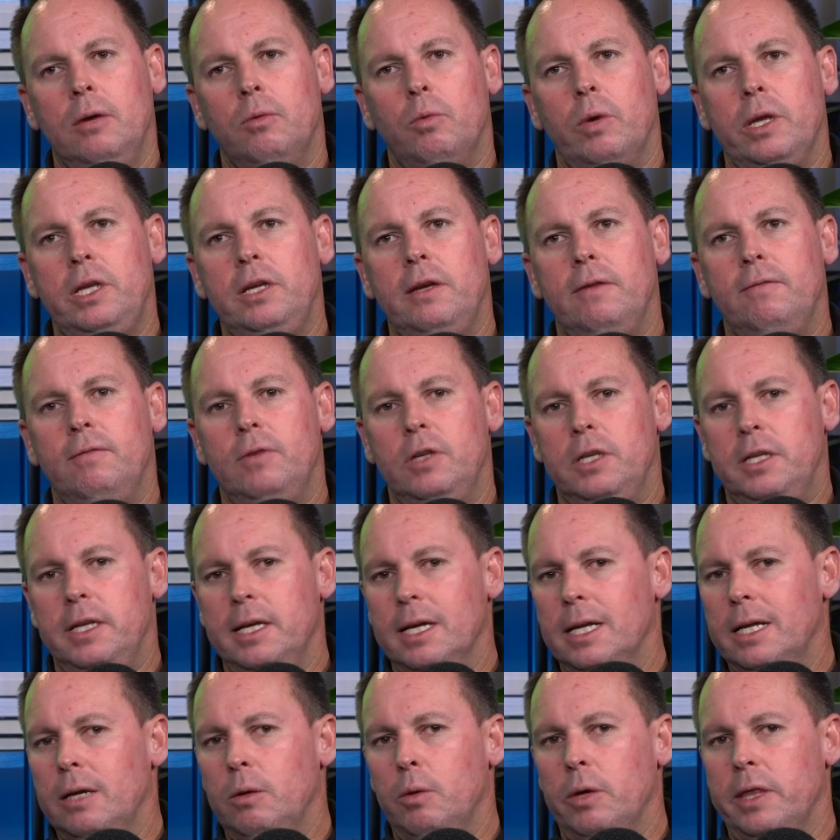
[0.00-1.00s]
when you're
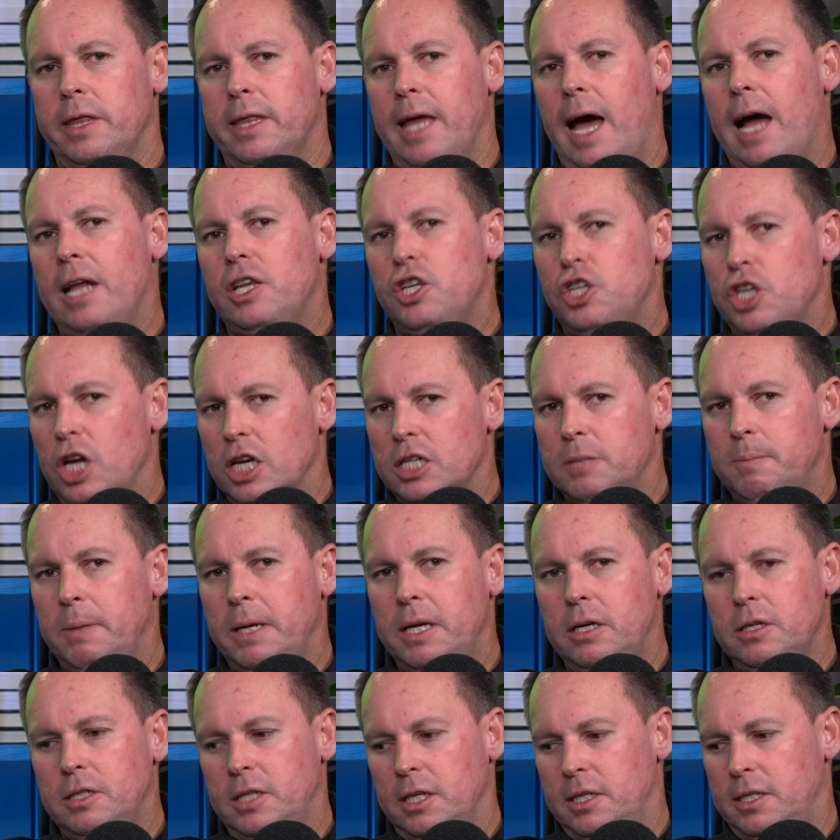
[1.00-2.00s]
dealing with that, just
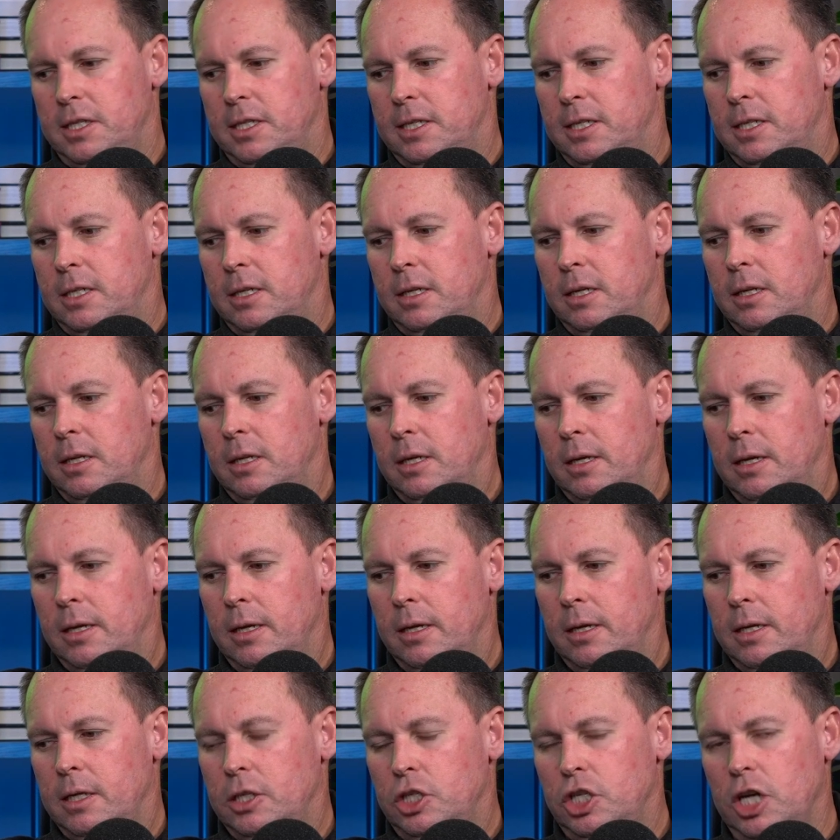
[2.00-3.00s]
because it's
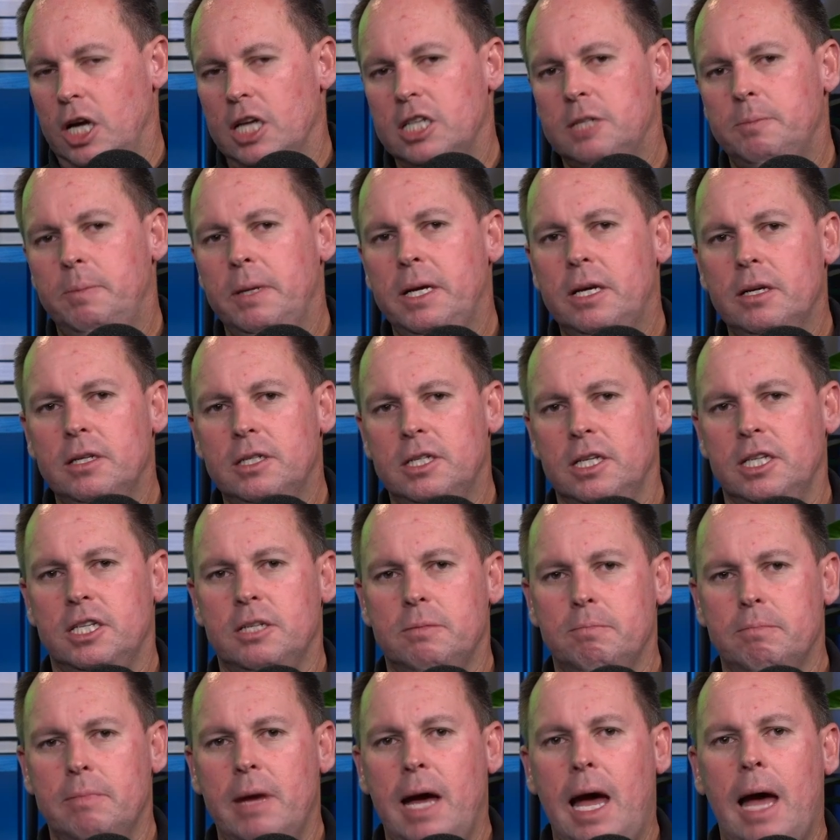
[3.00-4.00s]

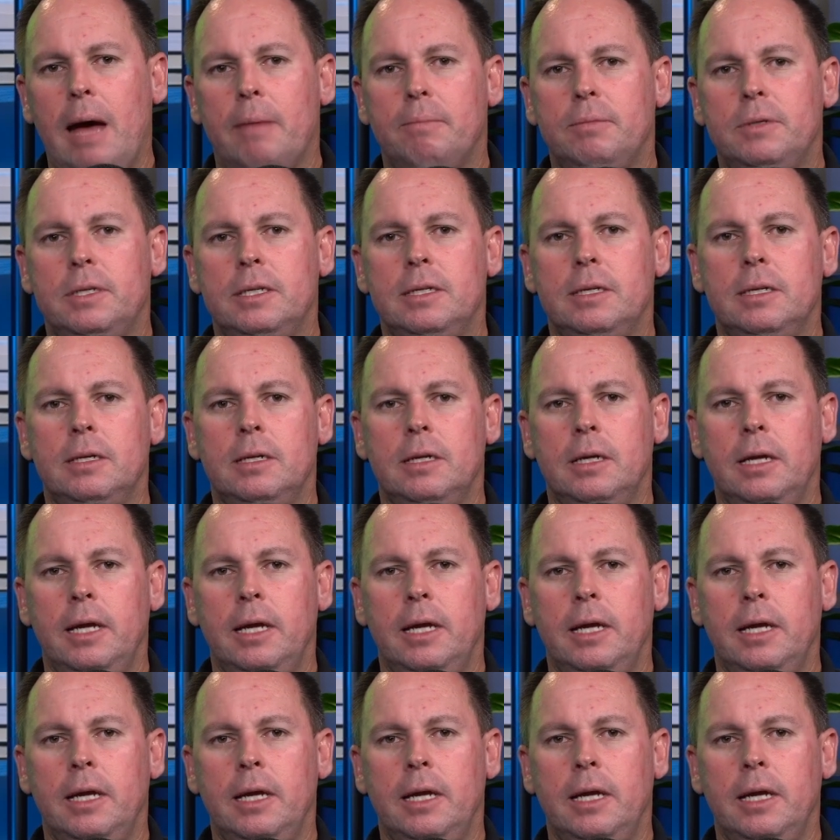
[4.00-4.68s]
mapped